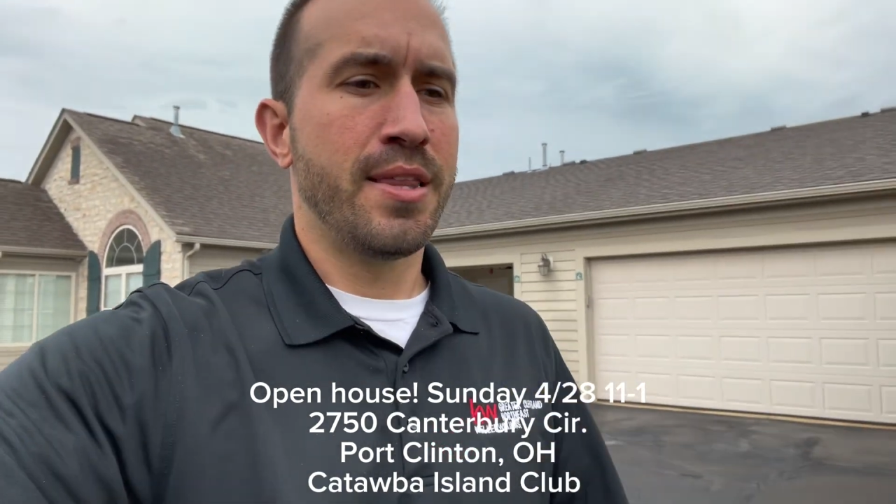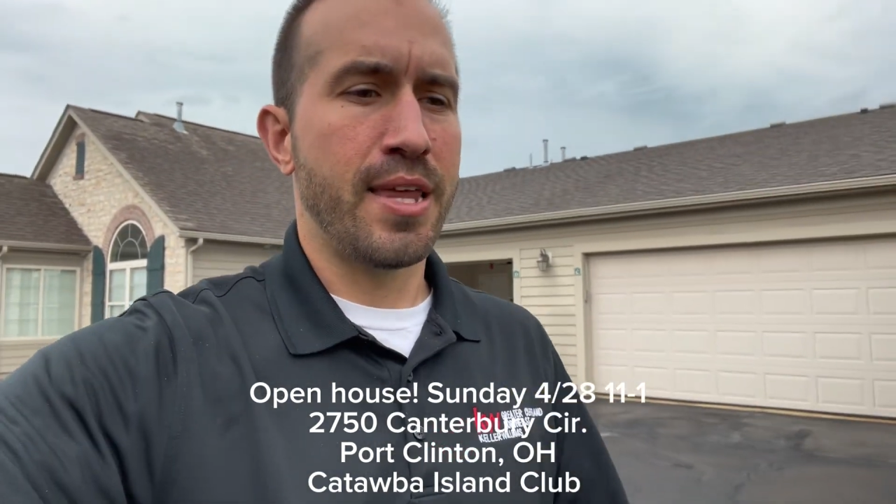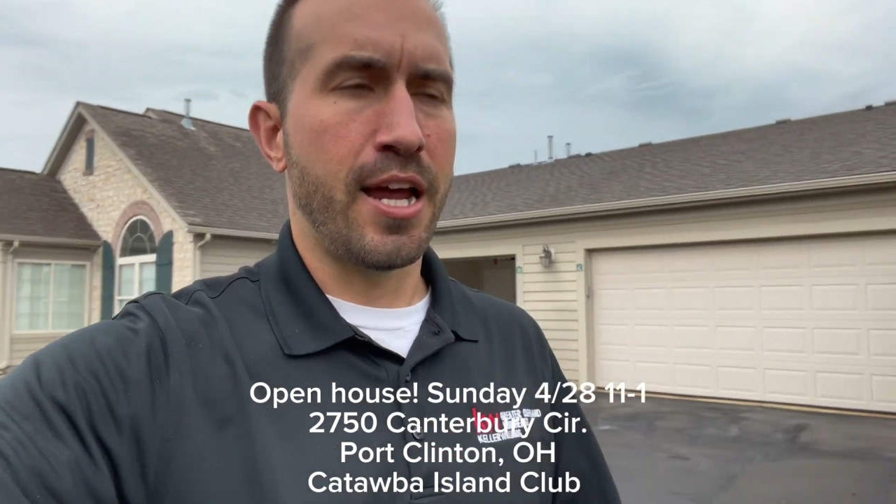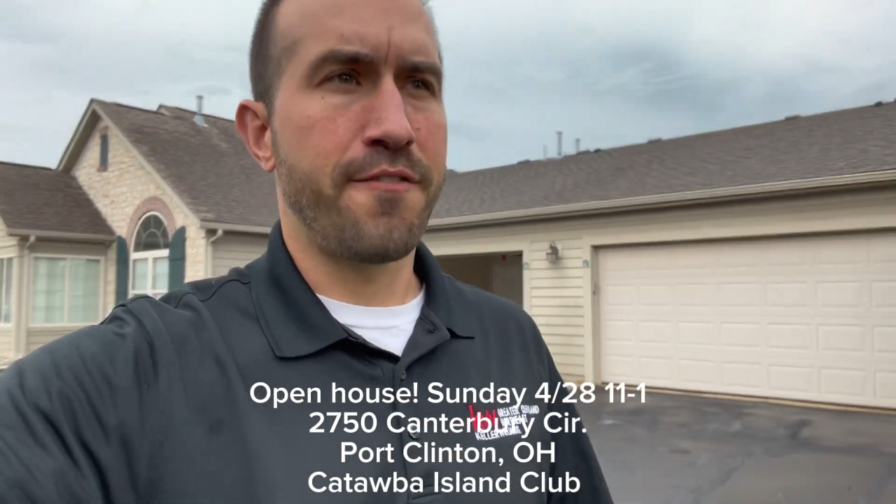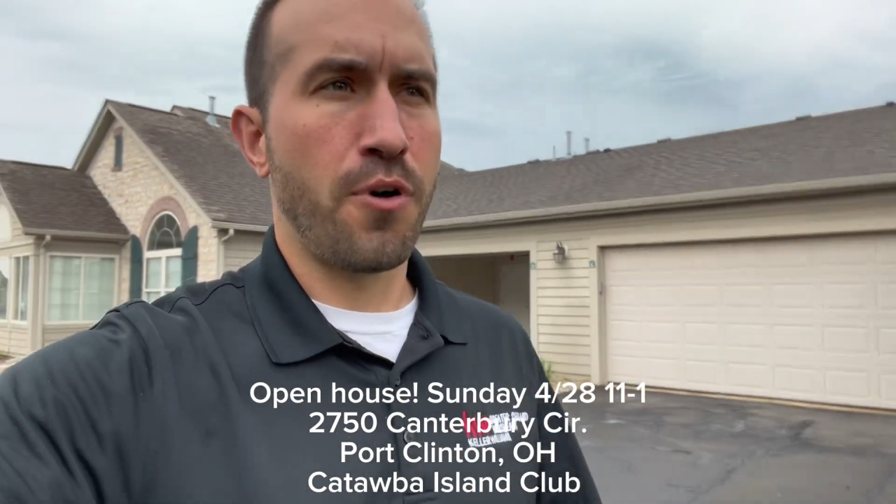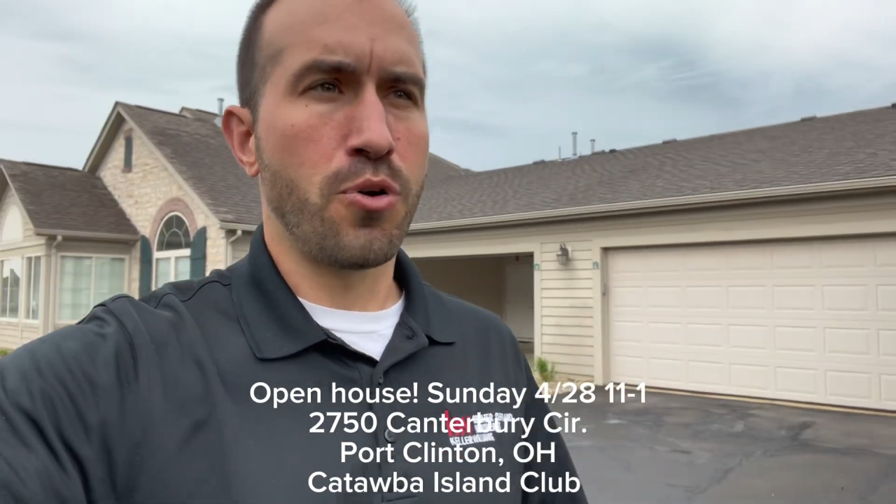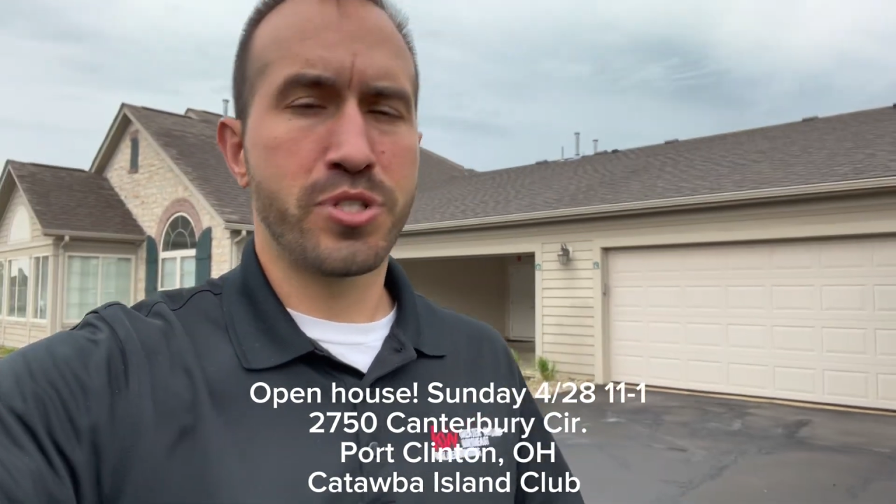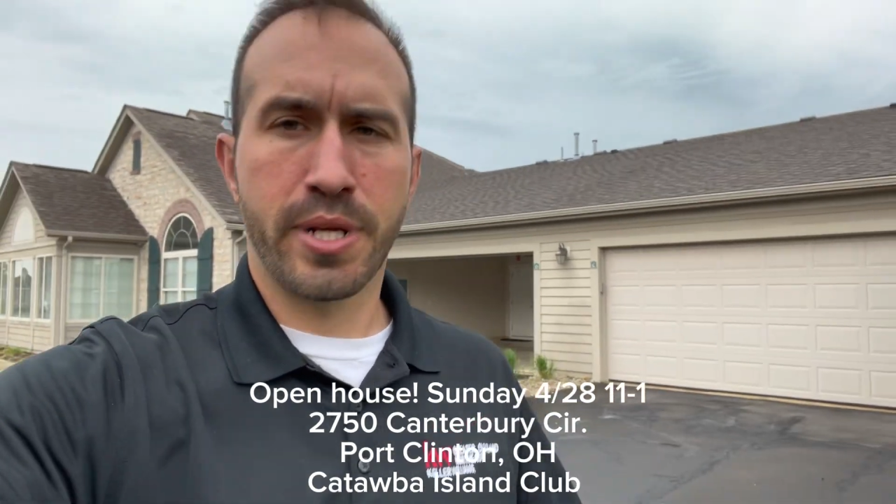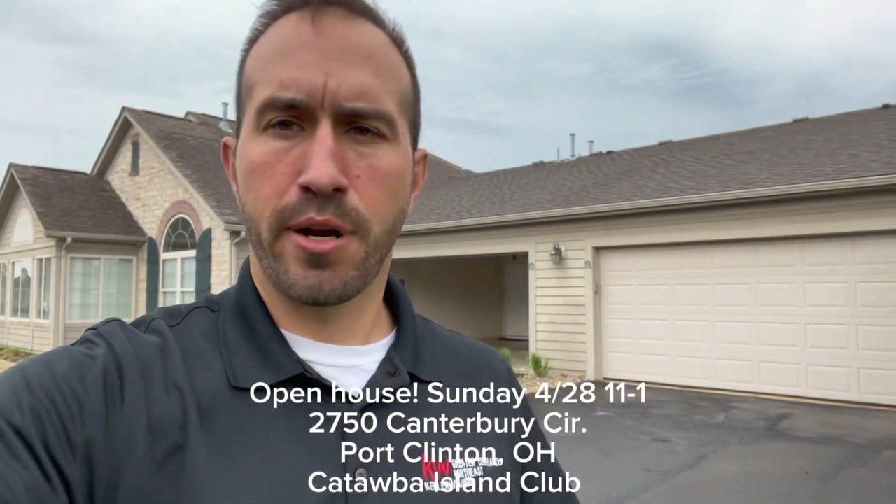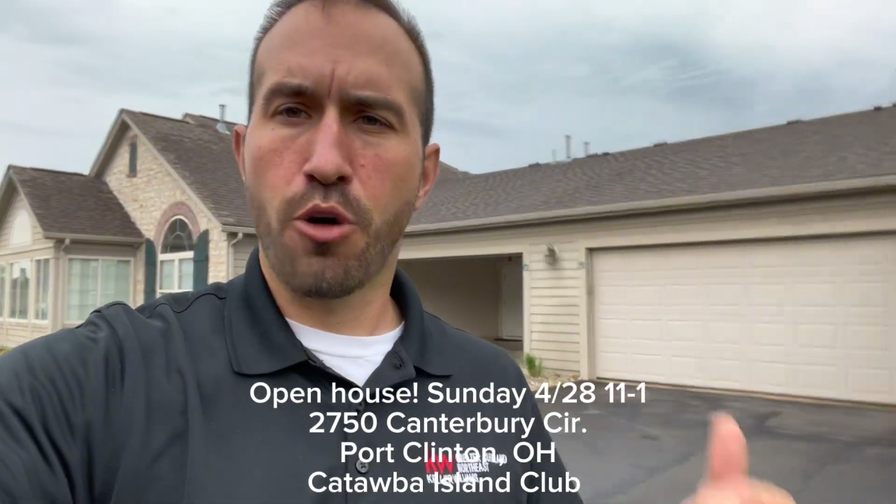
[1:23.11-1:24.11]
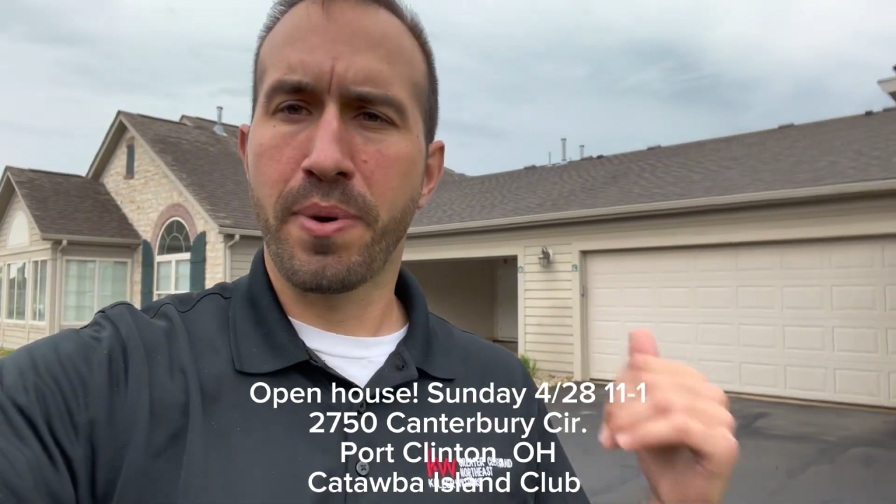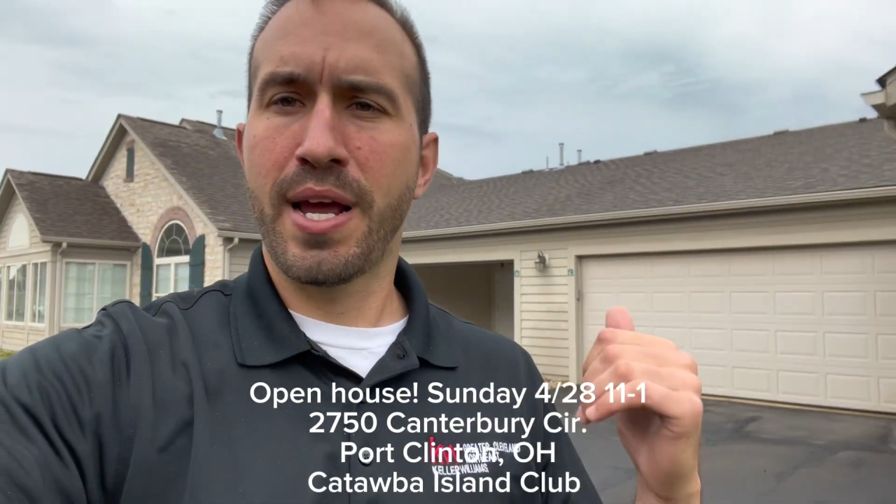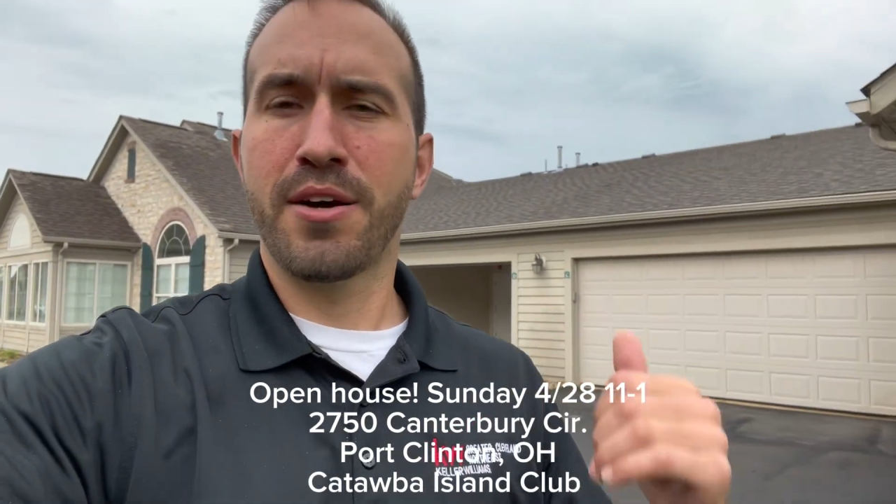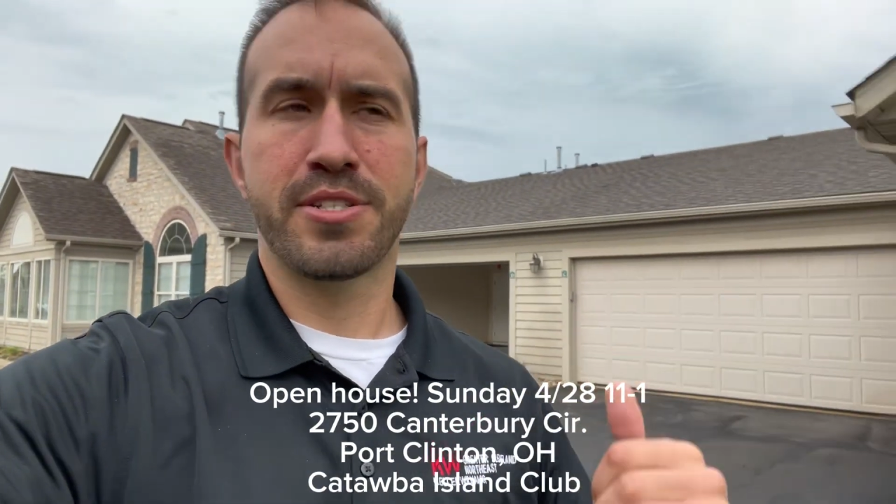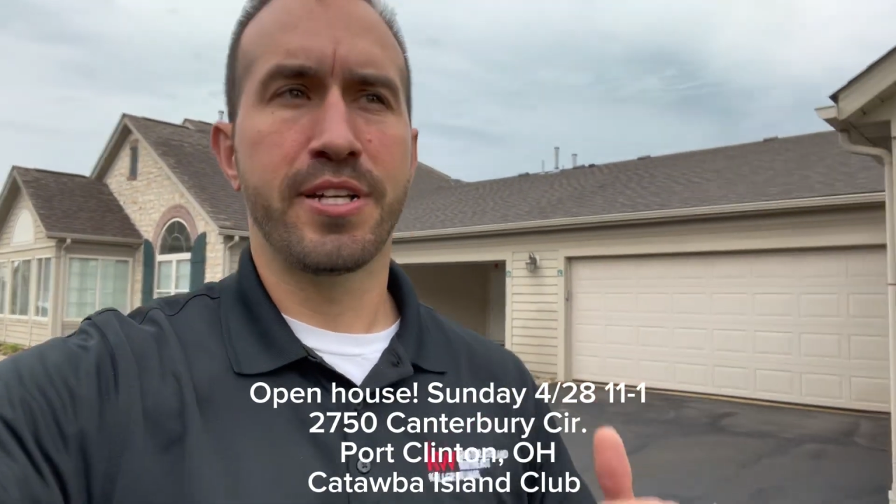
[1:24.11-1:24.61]
that I've hosted an open
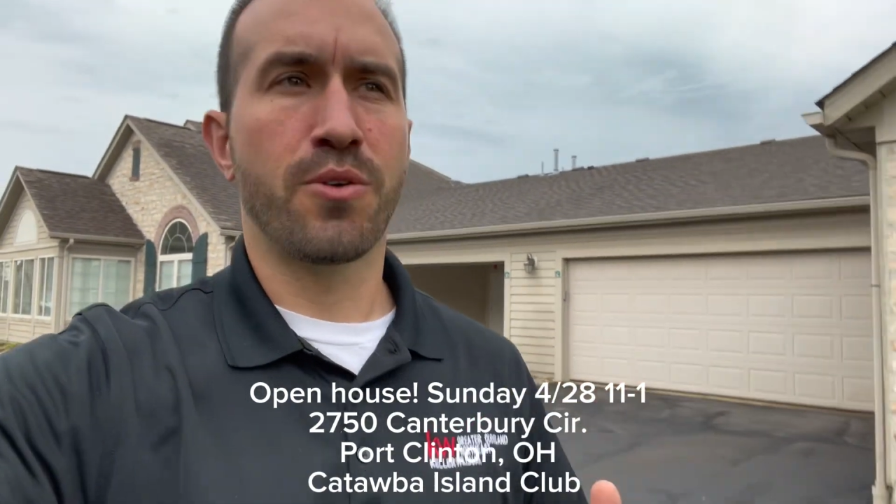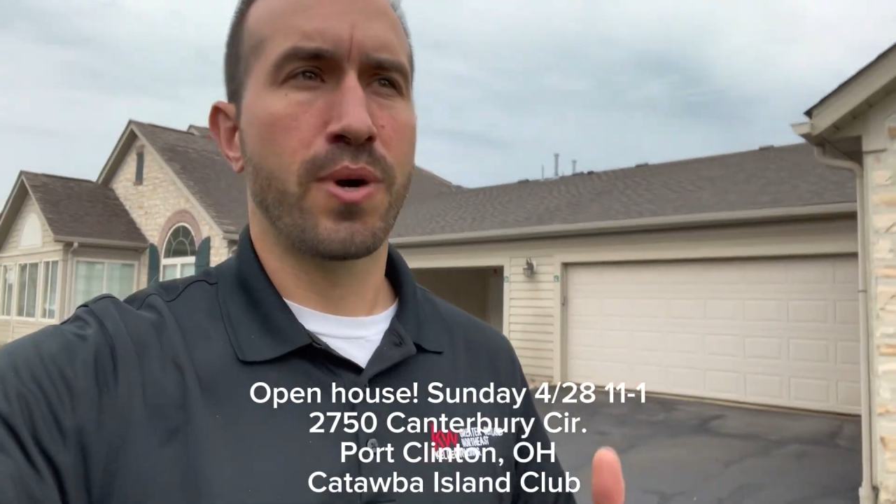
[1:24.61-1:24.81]
house here